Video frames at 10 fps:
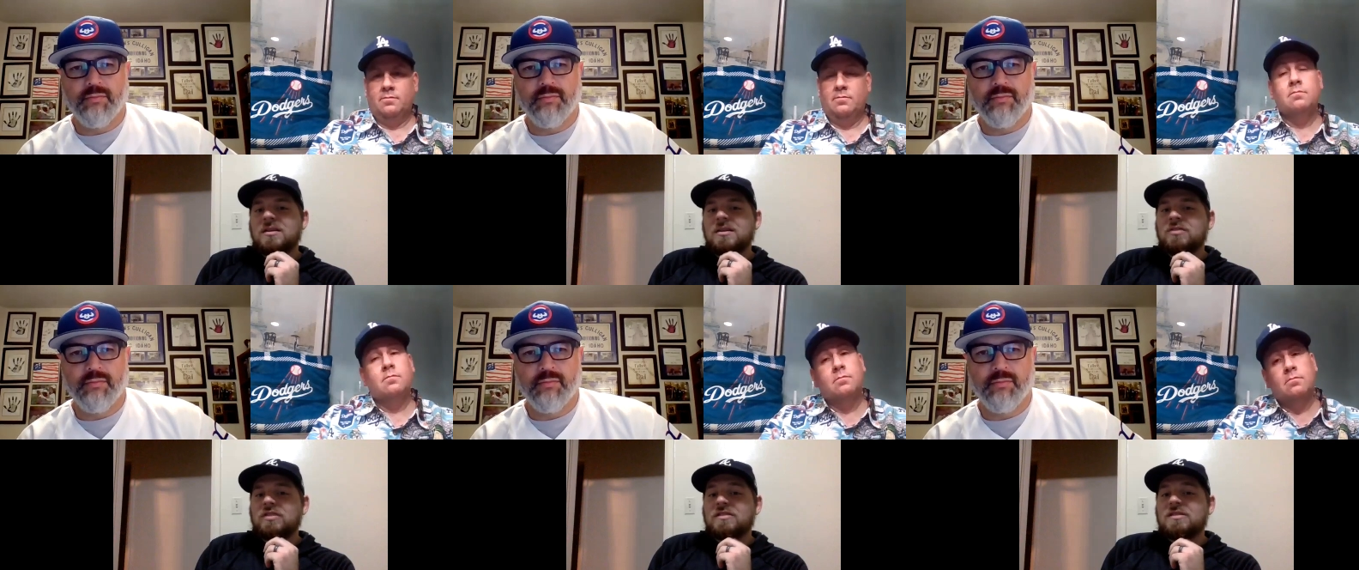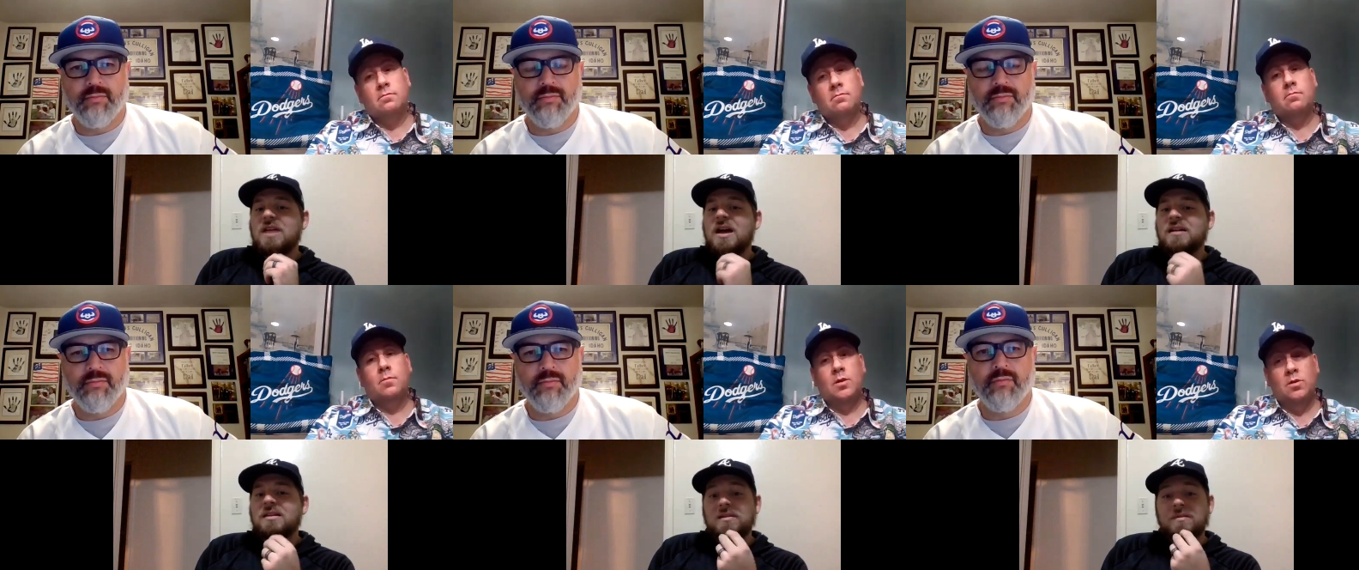Speaker 1: just not
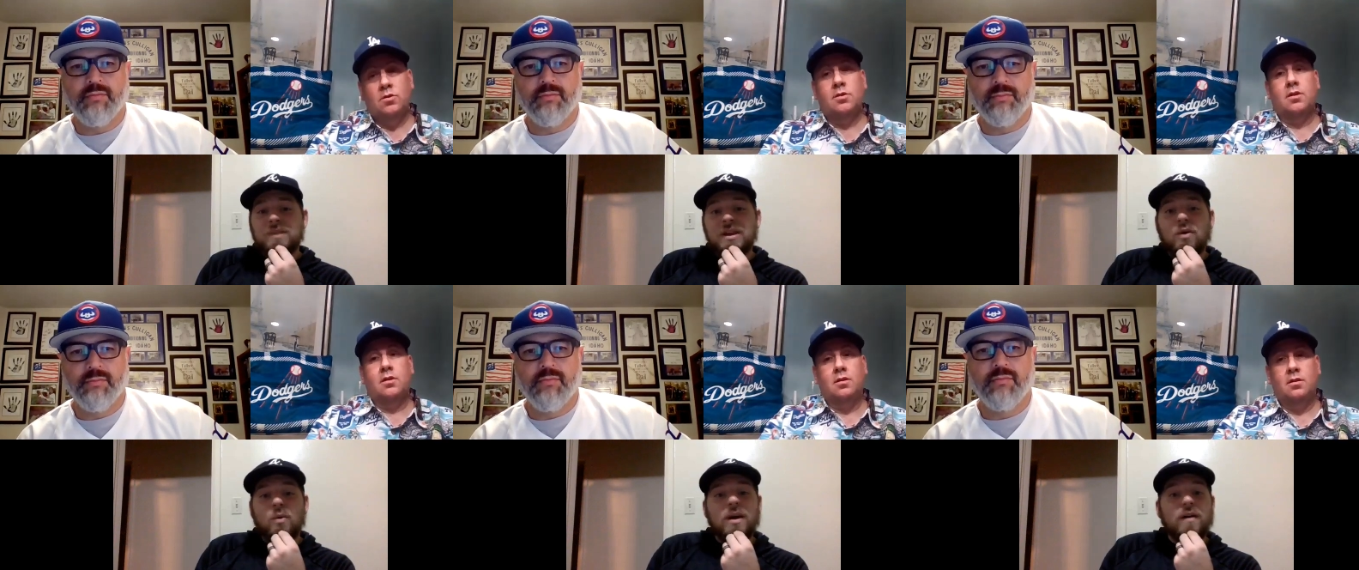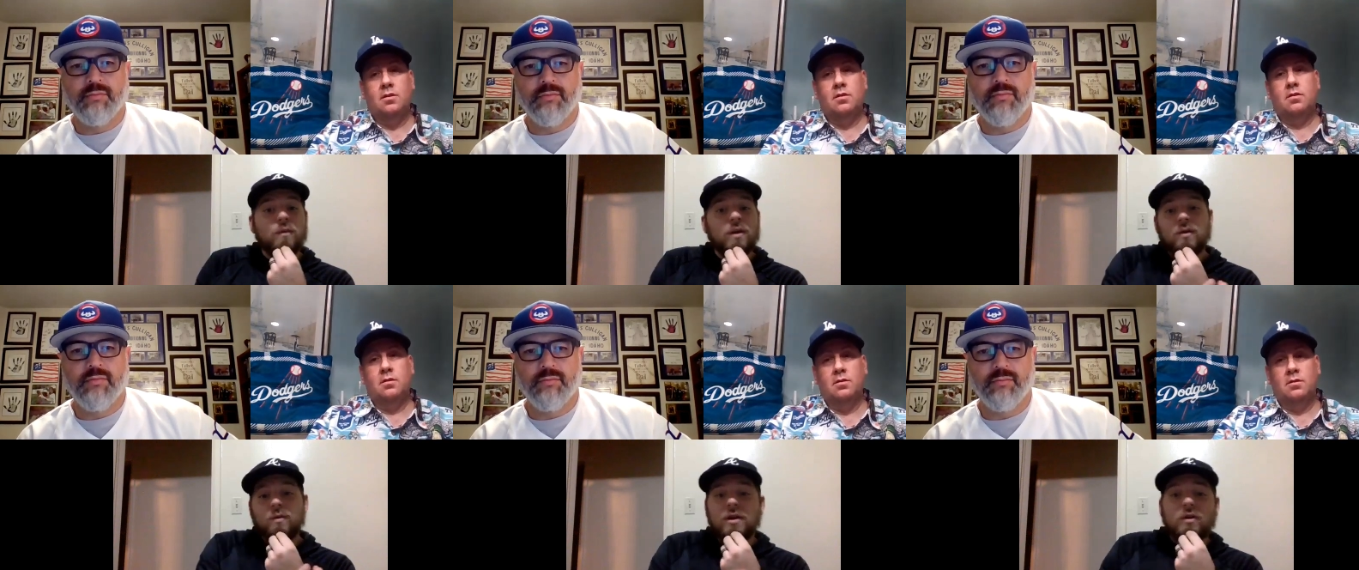being aware of where the
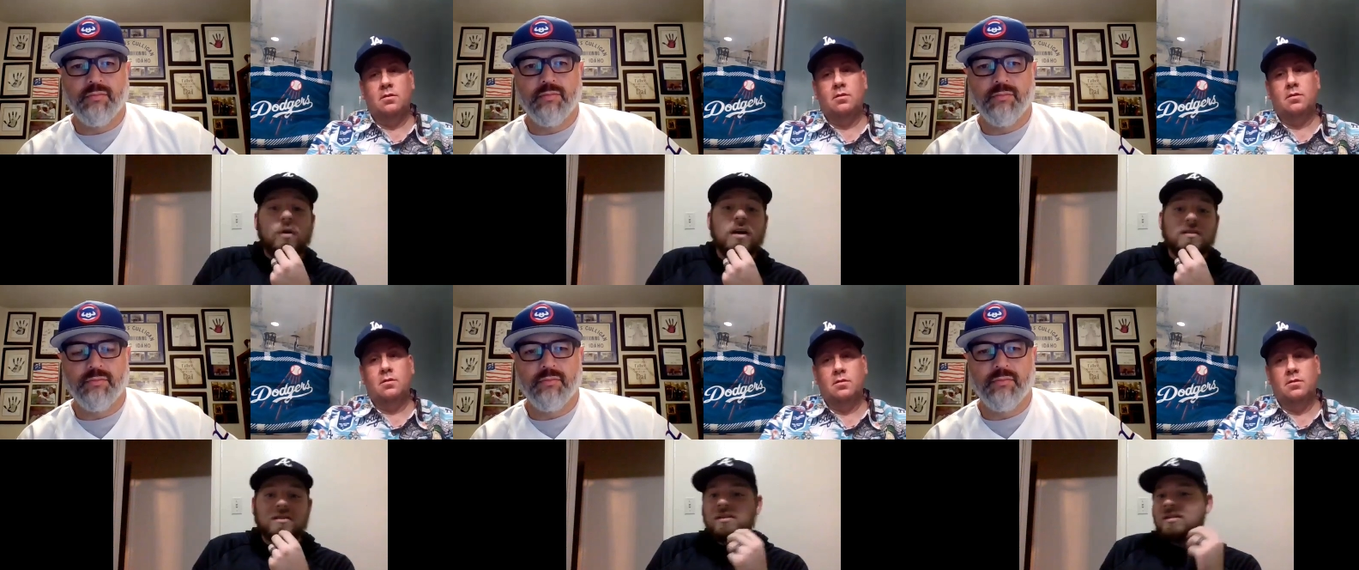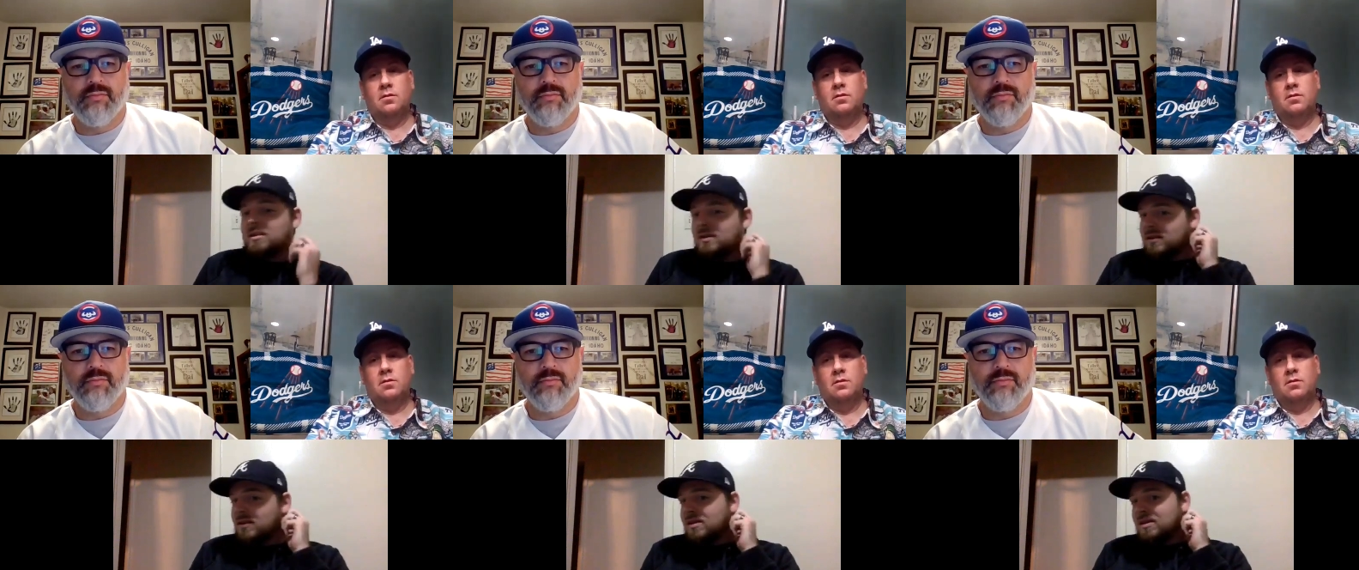runner was.
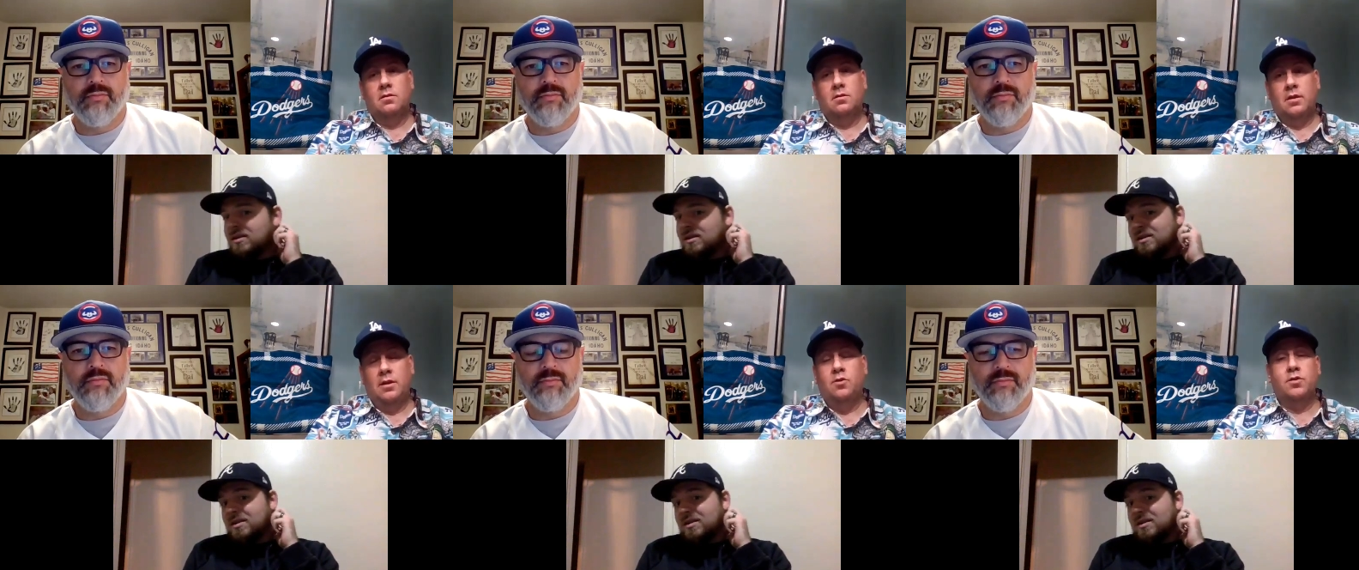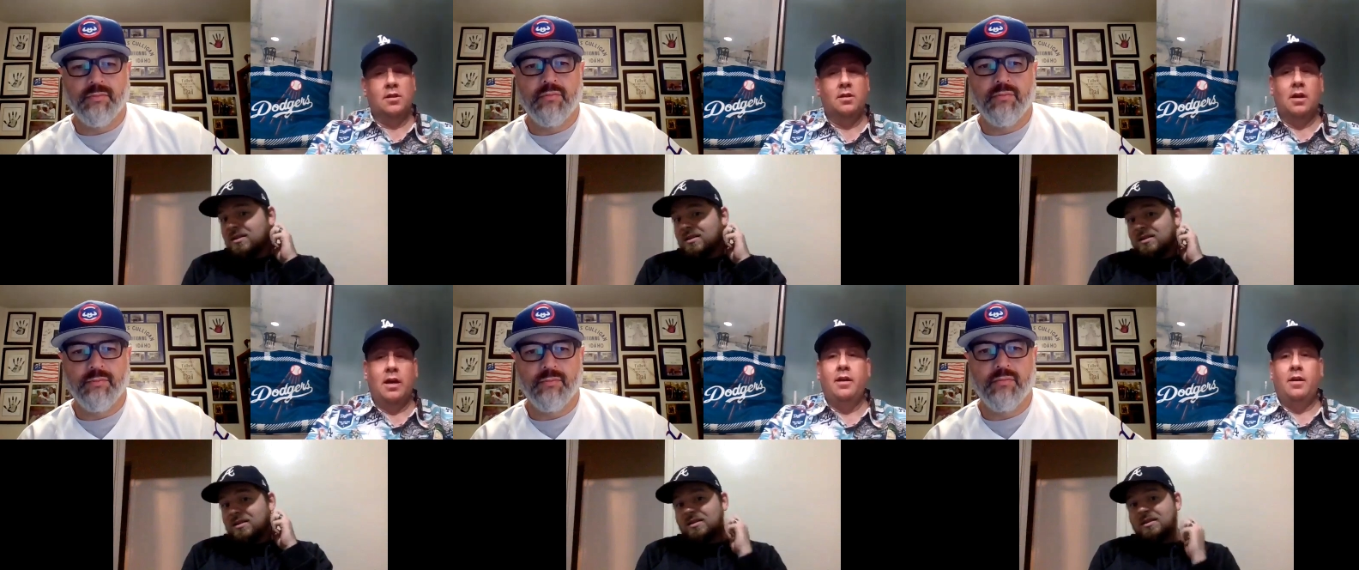
Speaker 2: Interesting.
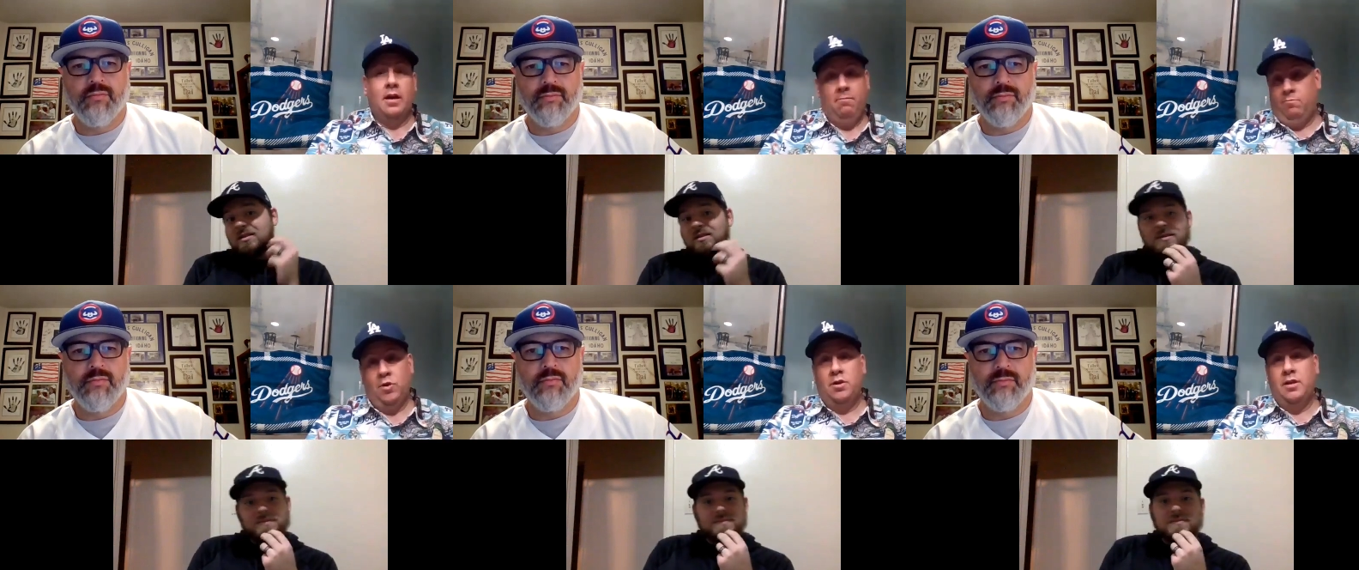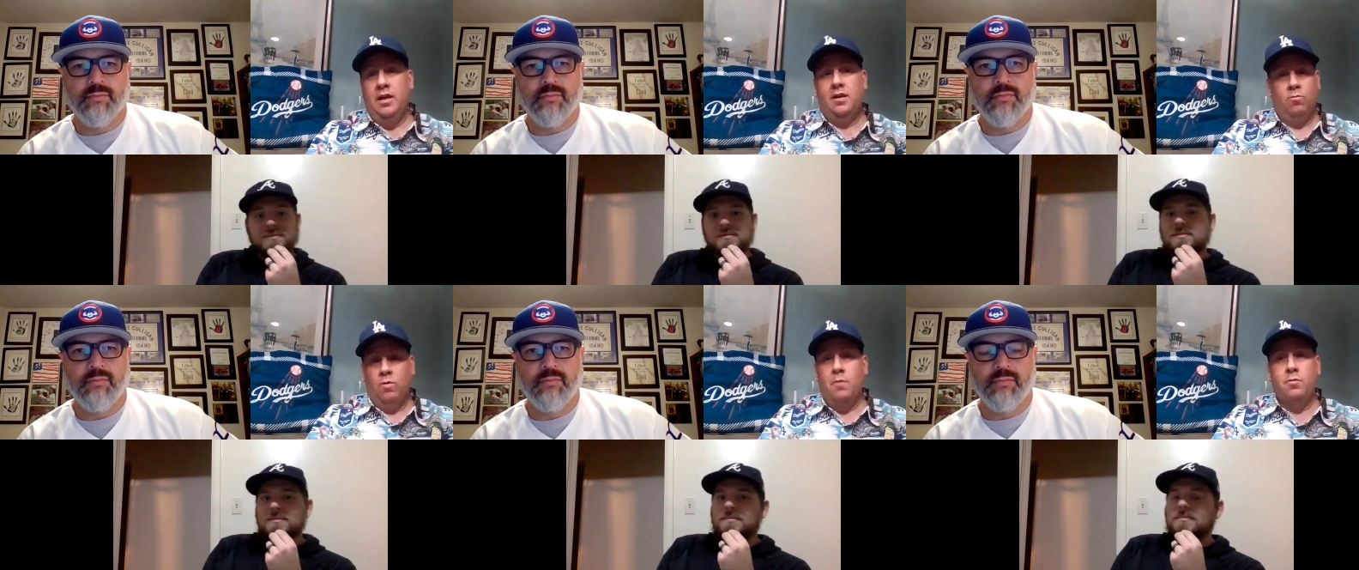I, I good take,
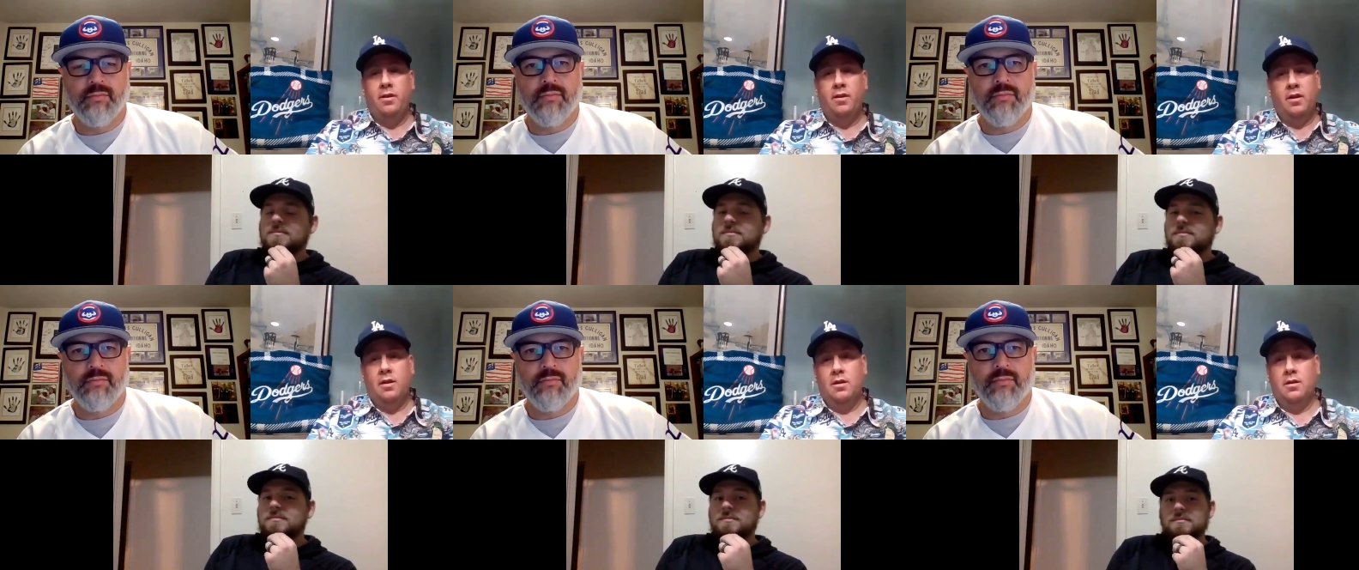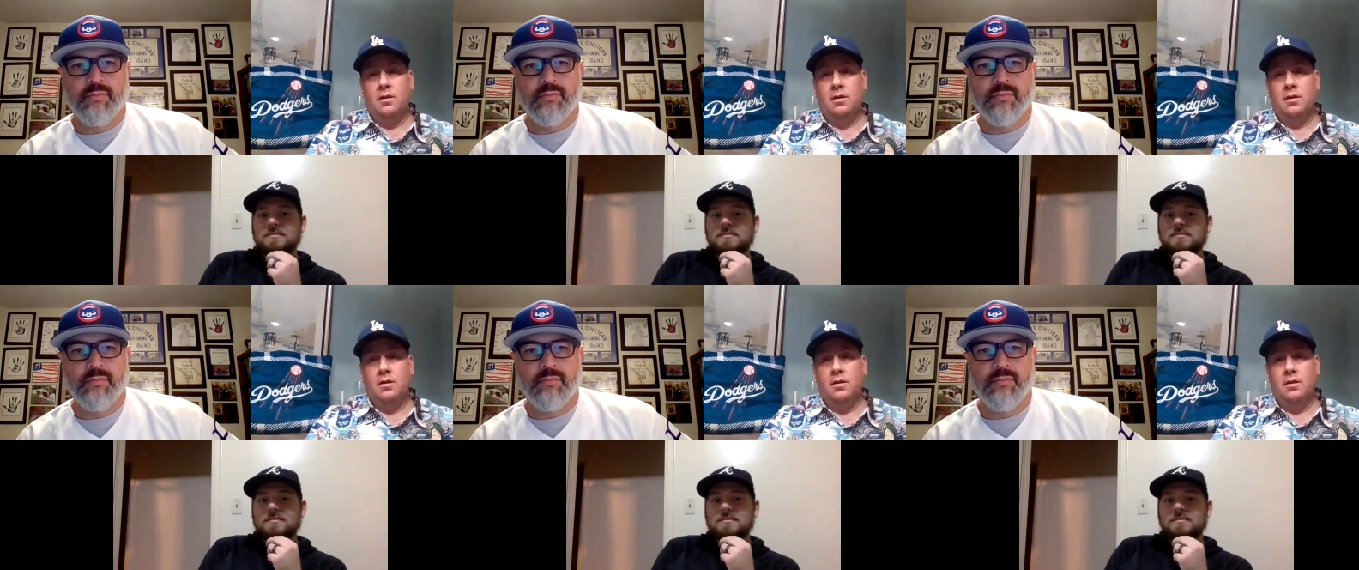Rob. What do you think?